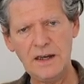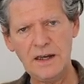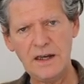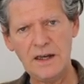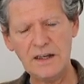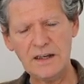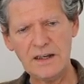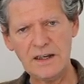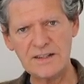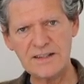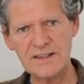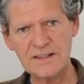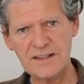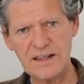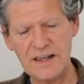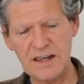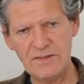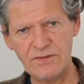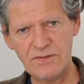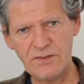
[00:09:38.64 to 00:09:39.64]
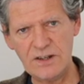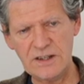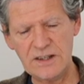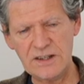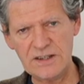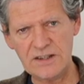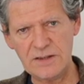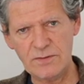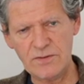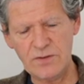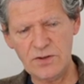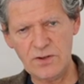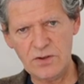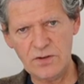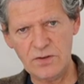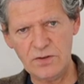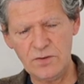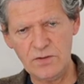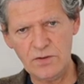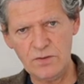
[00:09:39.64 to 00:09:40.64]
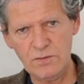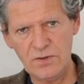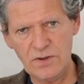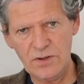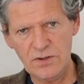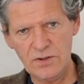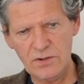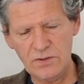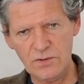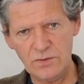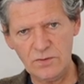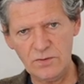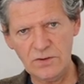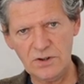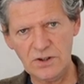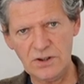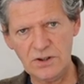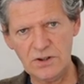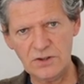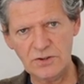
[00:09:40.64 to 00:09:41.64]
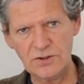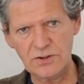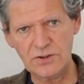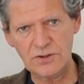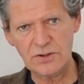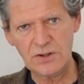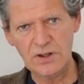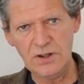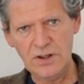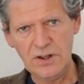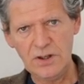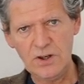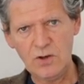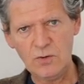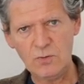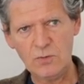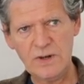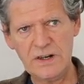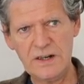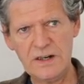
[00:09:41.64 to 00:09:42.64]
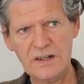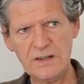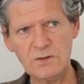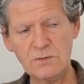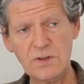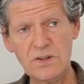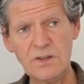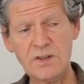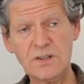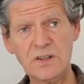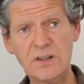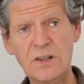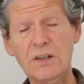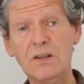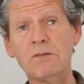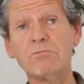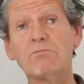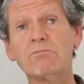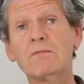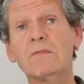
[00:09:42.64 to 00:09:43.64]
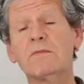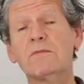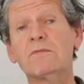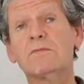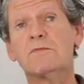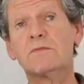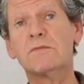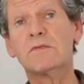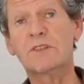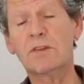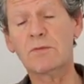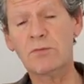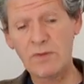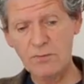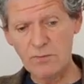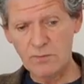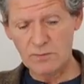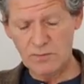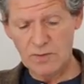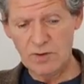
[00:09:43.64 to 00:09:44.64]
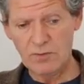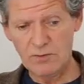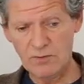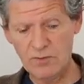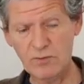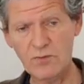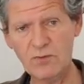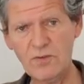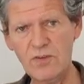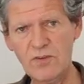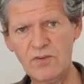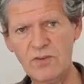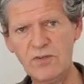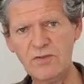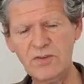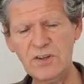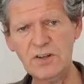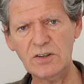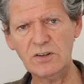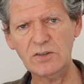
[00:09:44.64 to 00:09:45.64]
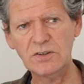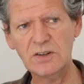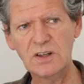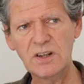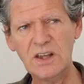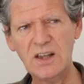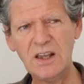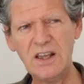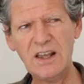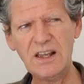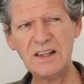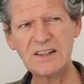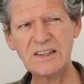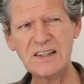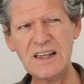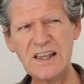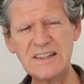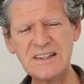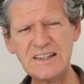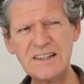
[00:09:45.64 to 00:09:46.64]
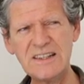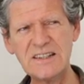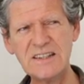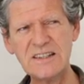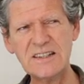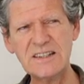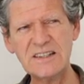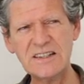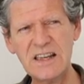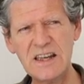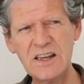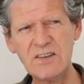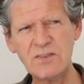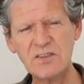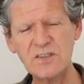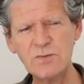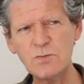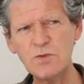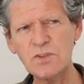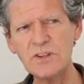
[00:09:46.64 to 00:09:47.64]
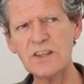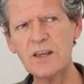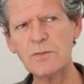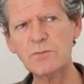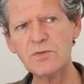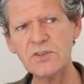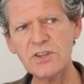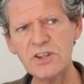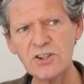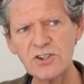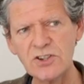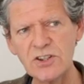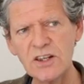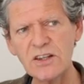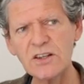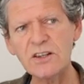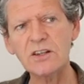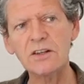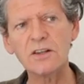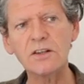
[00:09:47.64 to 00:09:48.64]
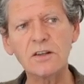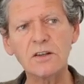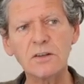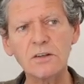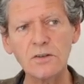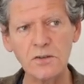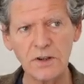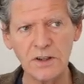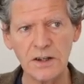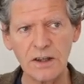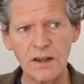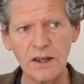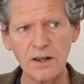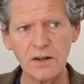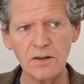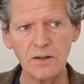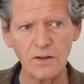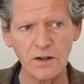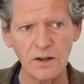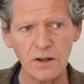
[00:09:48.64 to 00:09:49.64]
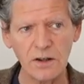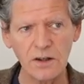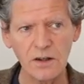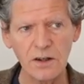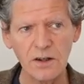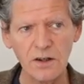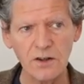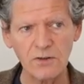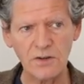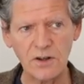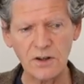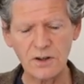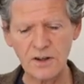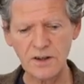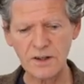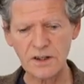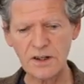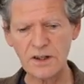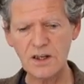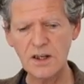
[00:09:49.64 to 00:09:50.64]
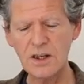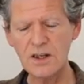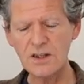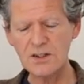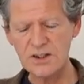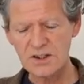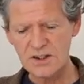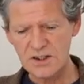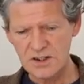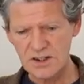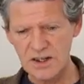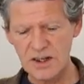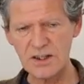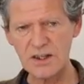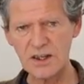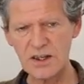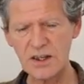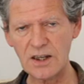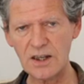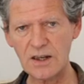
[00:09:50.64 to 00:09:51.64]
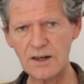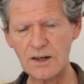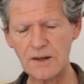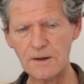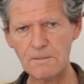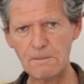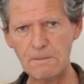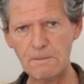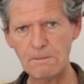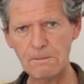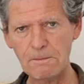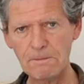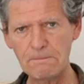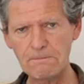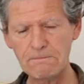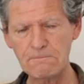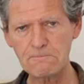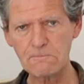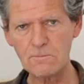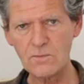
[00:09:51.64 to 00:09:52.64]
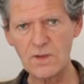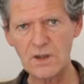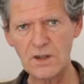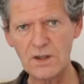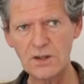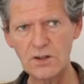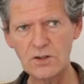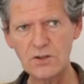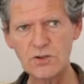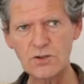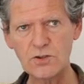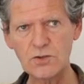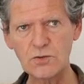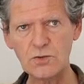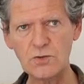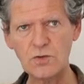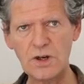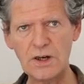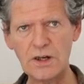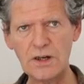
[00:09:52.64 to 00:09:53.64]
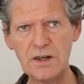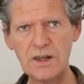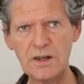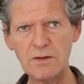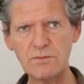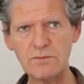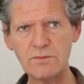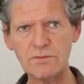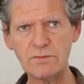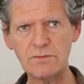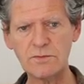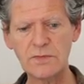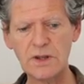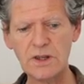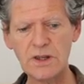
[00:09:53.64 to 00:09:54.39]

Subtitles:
And a savouring is something you can do within your own culture, whereas with, say, something from further afield, it's less easy to savour. It's more that you appreciate it, you're looking in on it, rather than sitting in it. So I'm